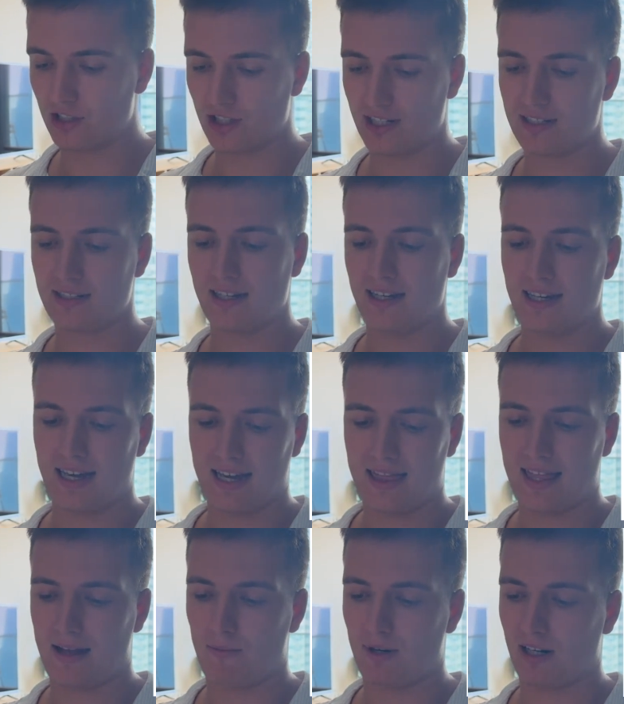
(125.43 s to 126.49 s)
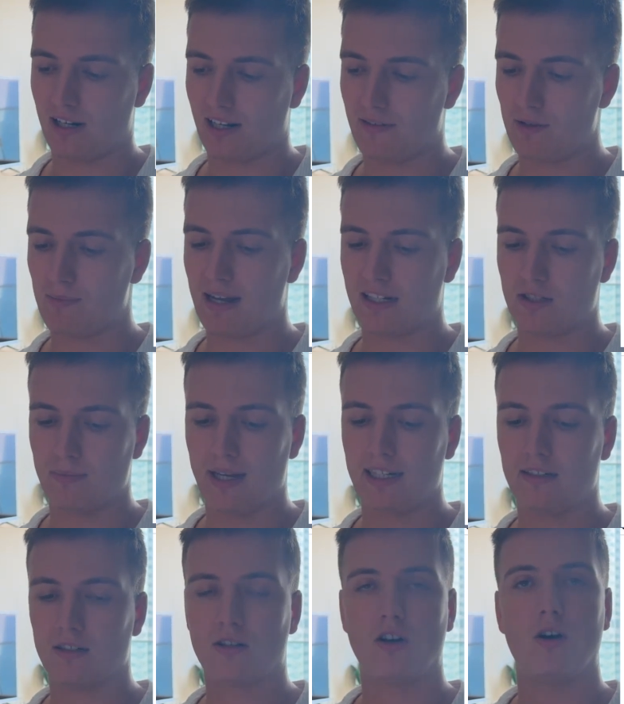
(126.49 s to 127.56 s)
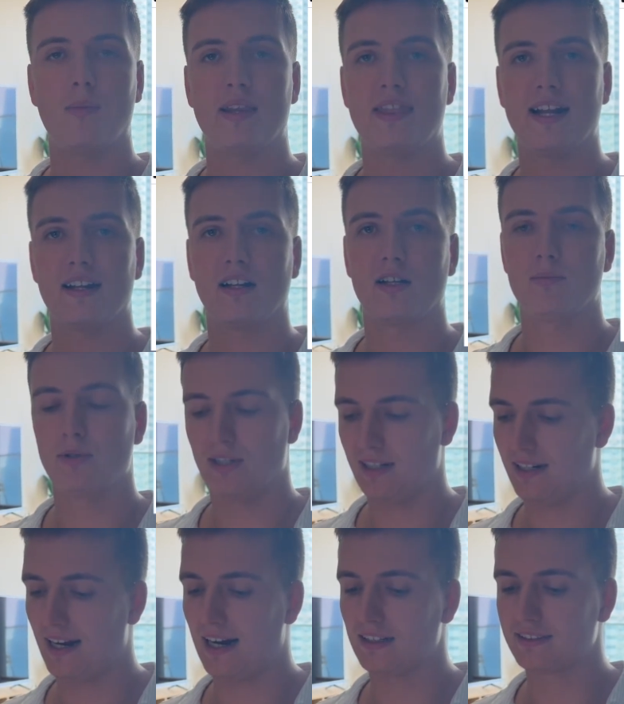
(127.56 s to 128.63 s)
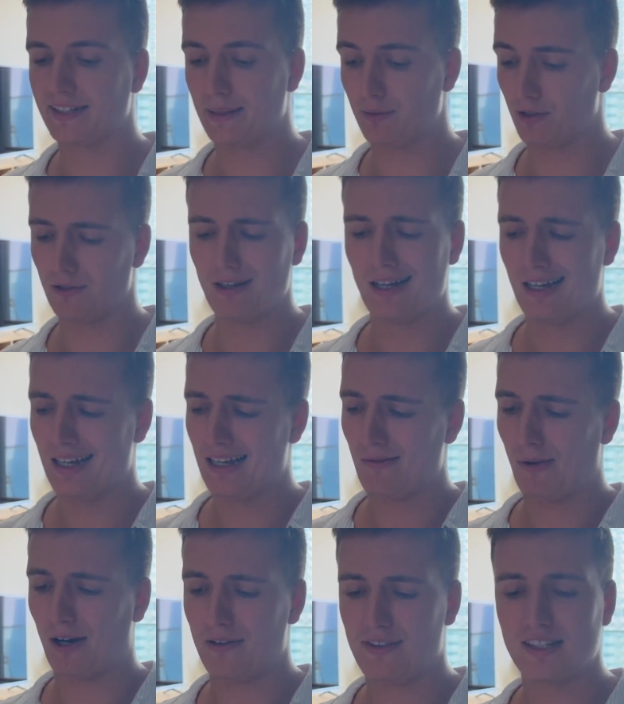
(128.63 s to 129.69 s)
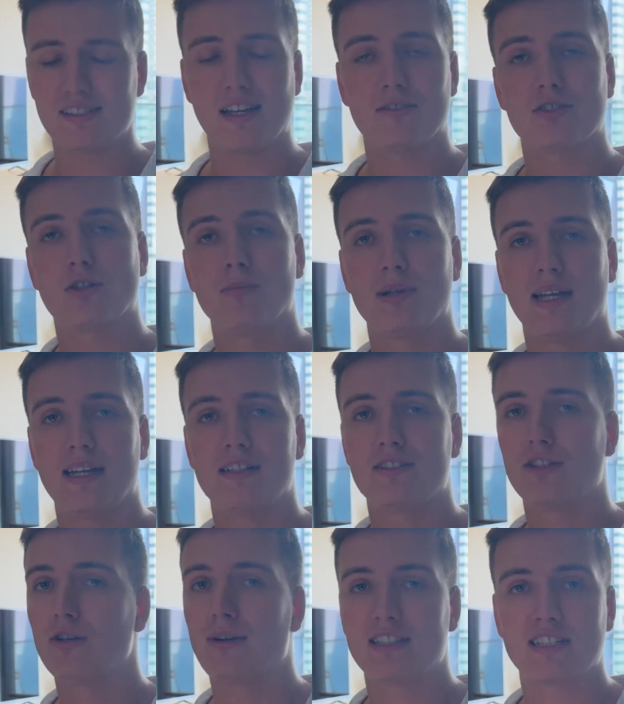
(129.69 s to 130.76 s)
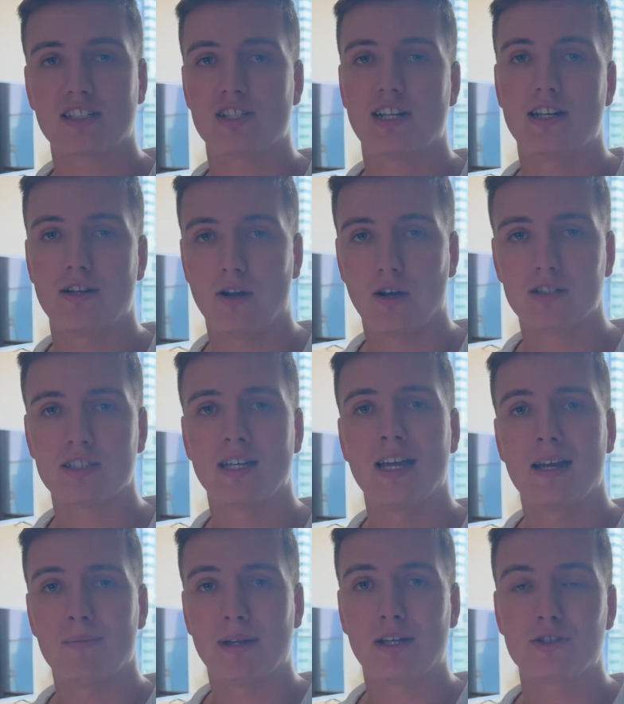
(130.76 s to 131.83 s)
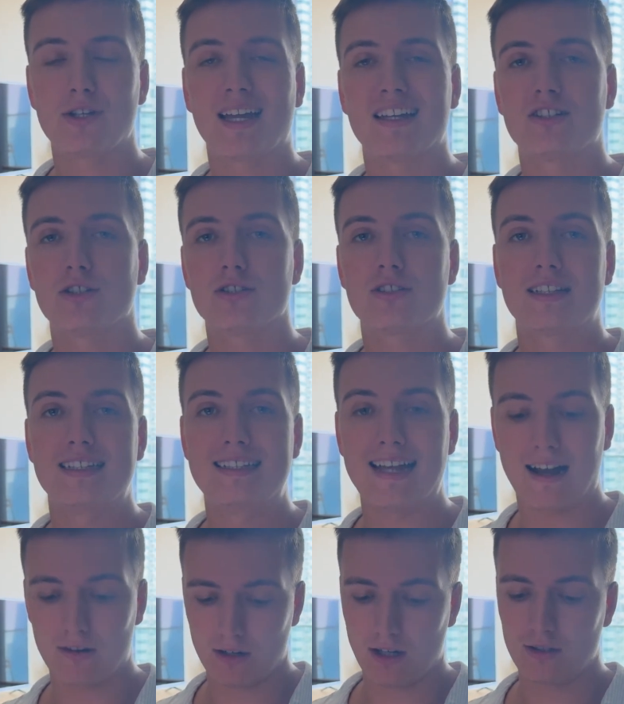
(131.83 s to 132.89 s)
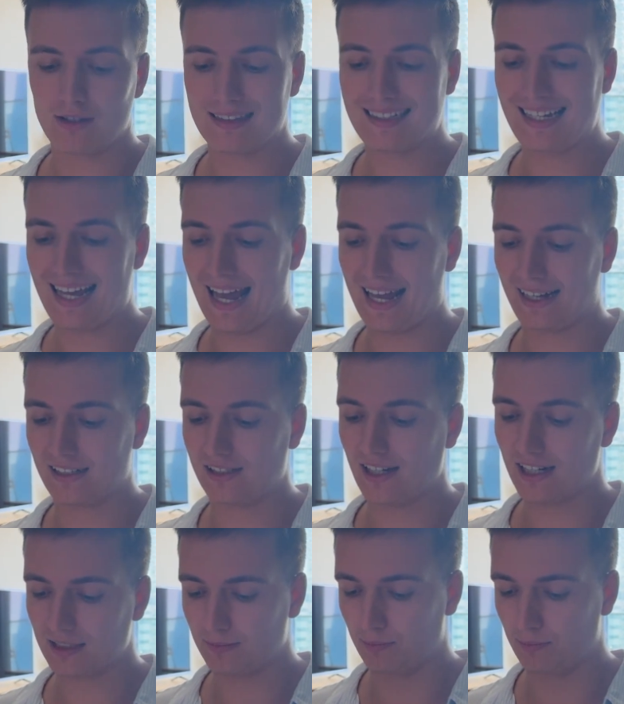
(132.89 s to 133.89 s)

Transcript: it, and then we're going to give it back to make.com, and they're going to put in an Airtable. Well, if this sounds complicated to you, it's actually not, because you can just download the exact